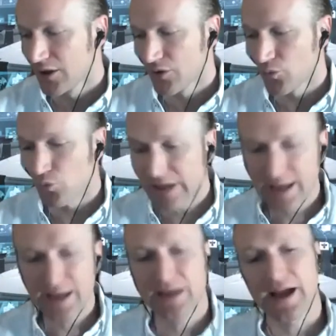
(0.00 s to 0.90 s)
we
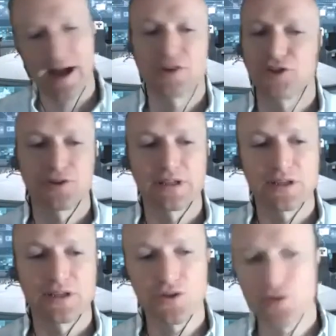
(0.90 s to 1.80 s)
can't actually
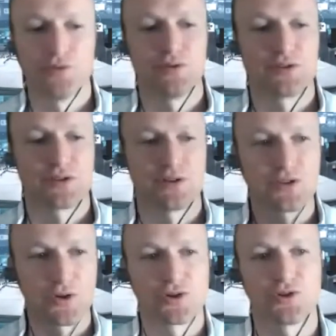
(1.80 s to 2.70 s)
use the
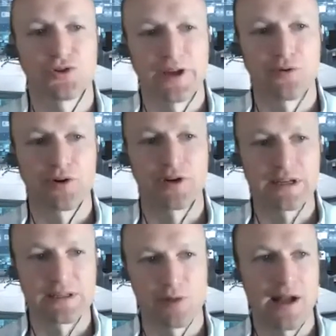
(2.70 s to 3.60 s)
social networking
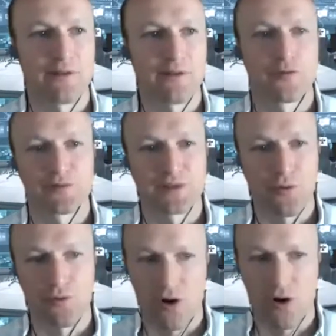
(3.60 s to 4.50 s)
platforms
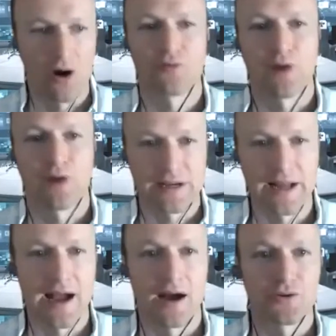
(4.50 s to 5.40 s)
that we're on right
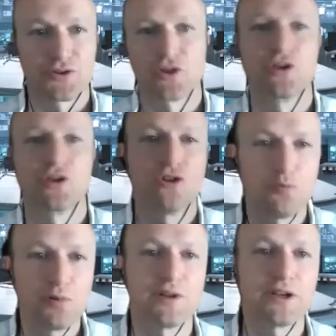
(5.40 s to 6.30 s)
now to
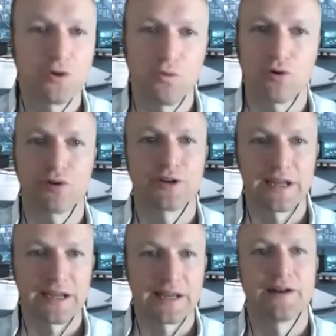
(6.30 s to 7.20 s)
globally
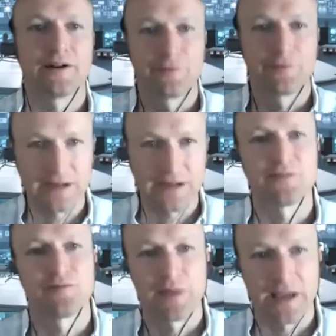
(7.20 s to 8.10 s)
coordinate in an
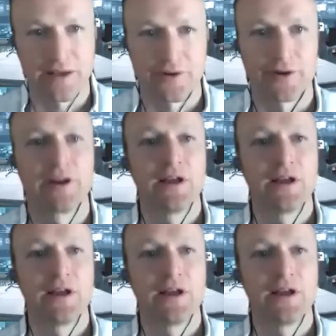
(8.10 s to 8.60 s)
effective manner,